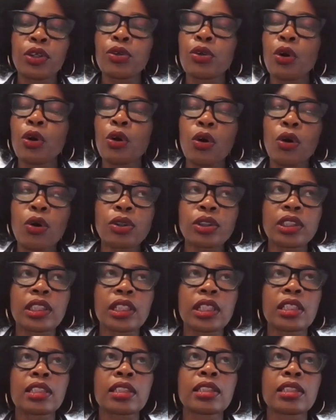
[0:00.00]
your
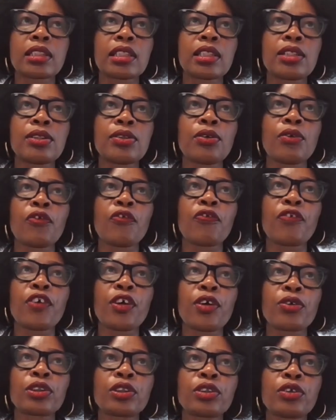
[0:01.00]
courses in your
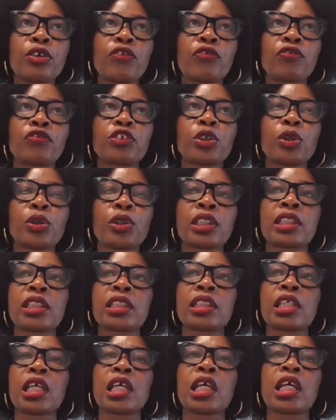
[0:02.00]
field of
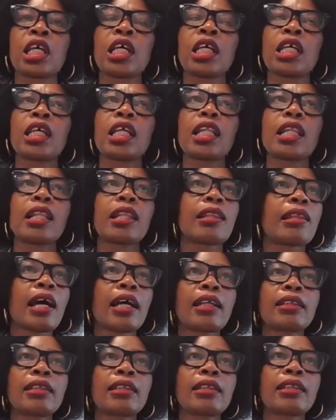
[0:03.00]
choice.
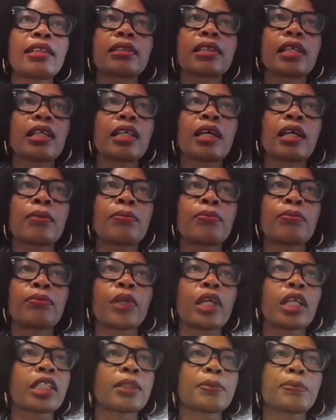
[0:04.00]
That
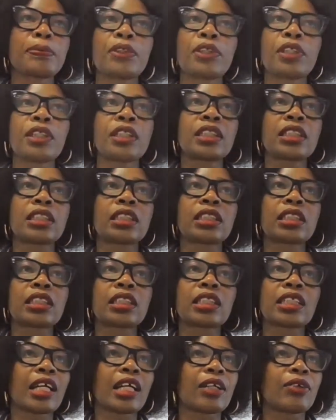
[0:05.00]

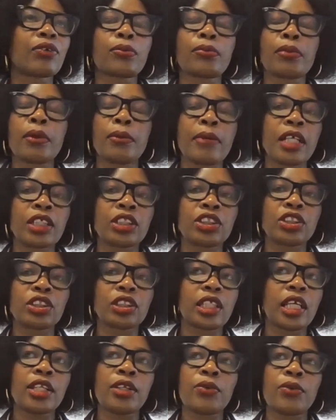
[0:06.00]
experience cannot be
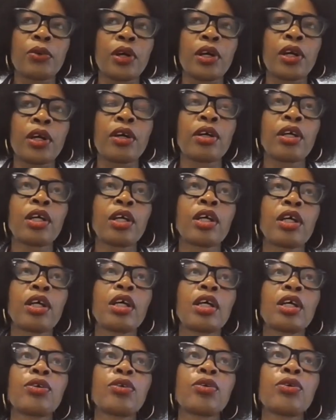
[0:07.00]
matched anywhere.
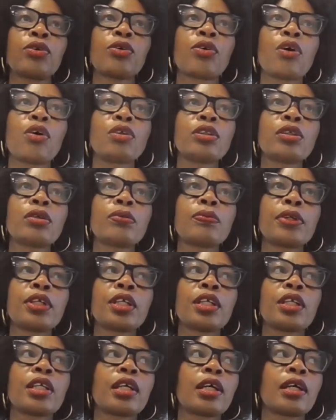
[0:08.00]
You'll also
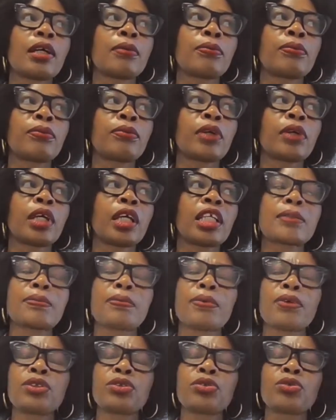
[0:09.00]
be
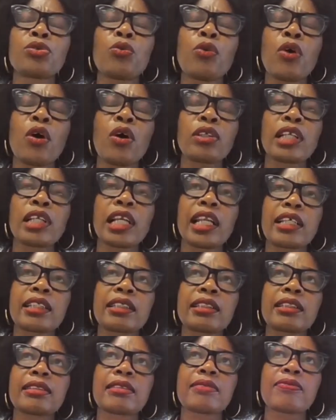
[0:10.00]
exposed to
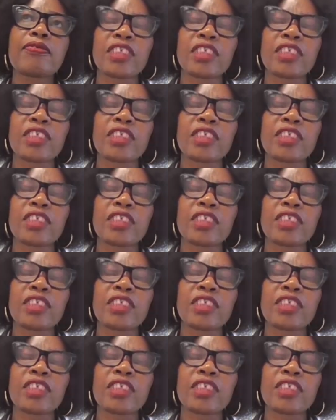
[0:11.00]
world-class